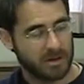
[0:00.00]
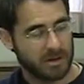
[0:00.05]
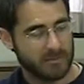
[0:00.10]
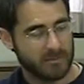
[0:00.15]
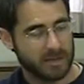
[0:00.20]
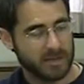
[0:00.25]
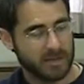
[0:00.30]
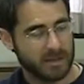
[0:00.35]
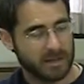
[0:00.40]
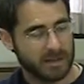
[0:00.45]

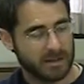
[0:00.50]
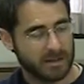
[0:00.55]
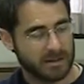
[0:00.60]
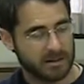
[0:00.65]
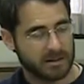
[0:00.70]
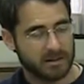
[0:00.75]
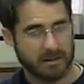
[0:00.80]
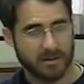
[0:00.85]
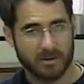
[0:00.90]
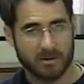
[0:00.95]
mute it,
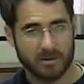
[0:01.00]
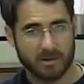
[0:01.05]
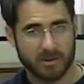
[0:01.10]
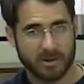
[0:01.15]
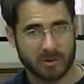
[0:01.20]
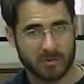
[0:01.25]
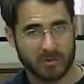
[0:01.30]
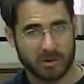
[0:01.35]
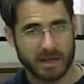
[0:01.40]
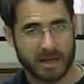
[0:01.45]
or
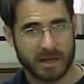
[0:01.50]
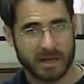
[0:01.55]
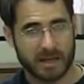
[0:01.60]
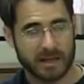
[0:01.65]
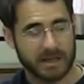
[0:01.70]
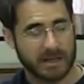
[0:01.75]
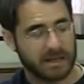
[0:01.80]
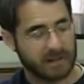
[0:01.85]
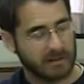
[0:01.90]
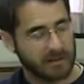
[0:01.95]
don't play it,